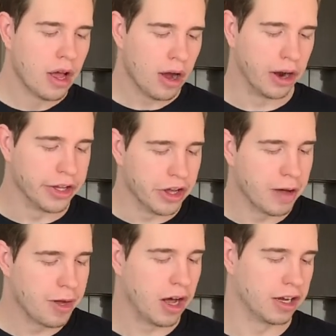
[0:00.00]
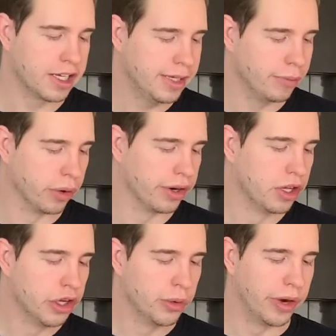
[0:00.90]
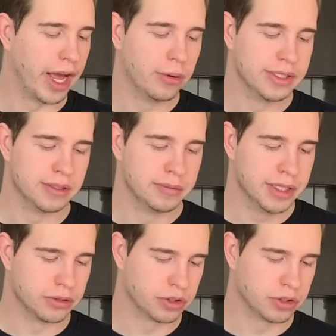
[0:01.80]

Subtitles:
on a Yamaha keyboard when I was in middle